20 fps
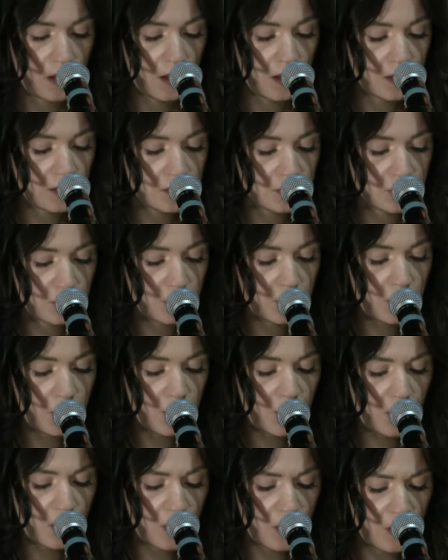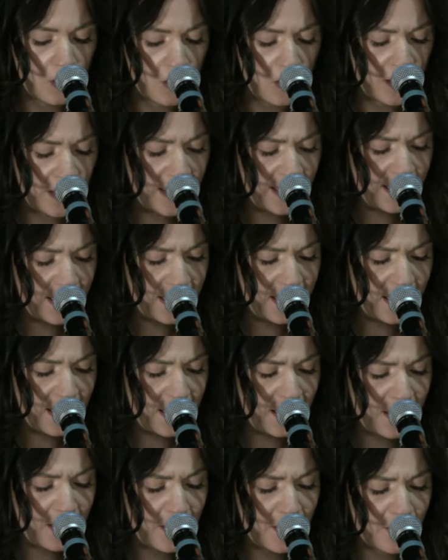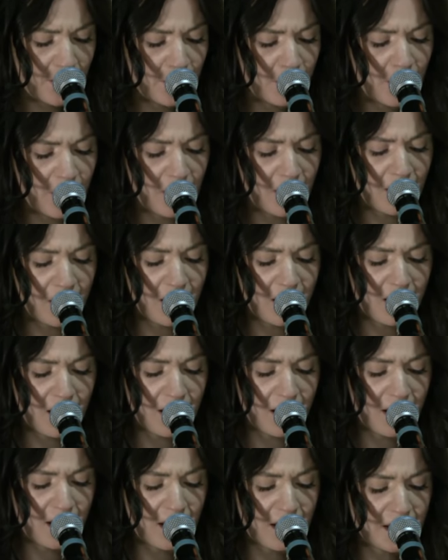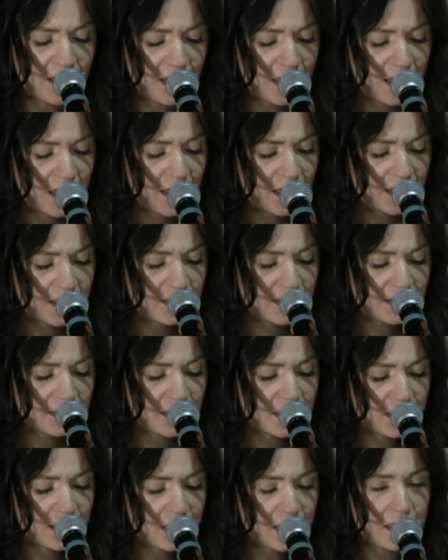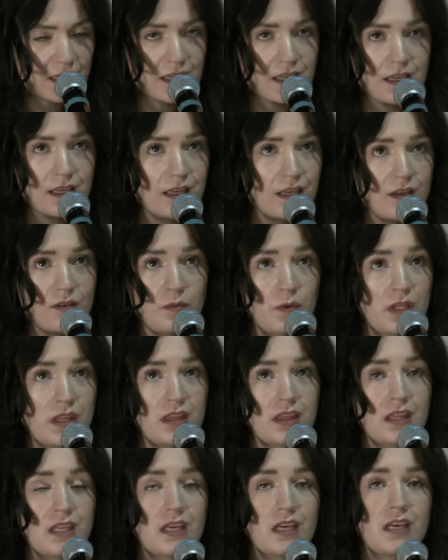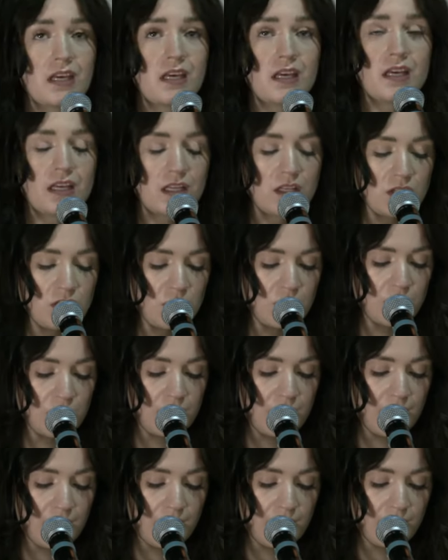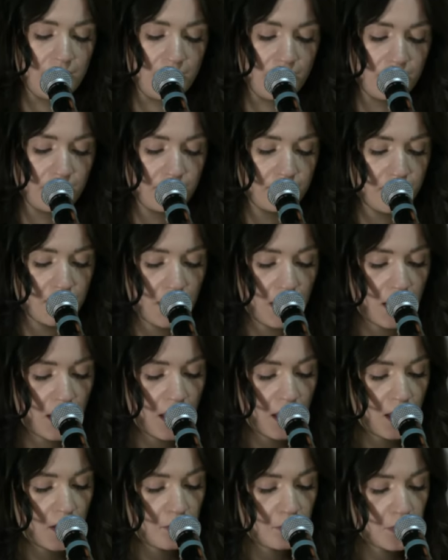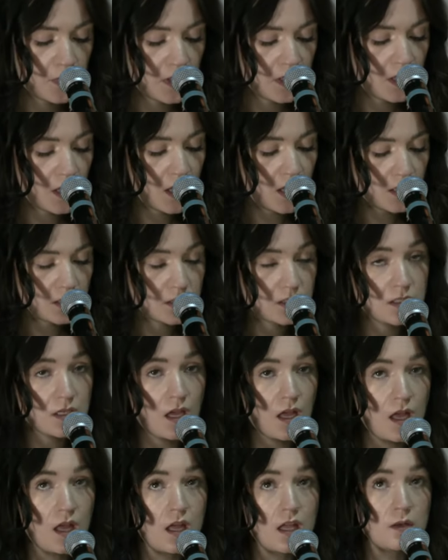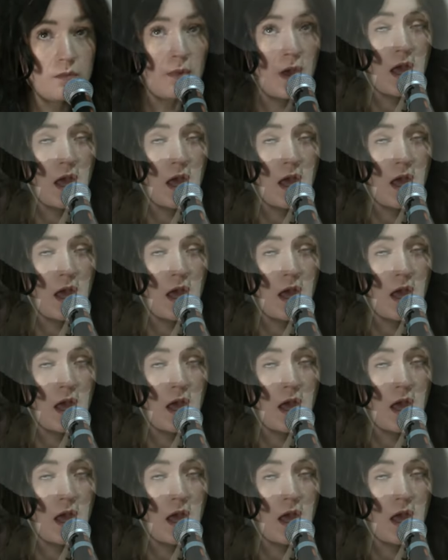'Cause all I want is to live within your love. Be undone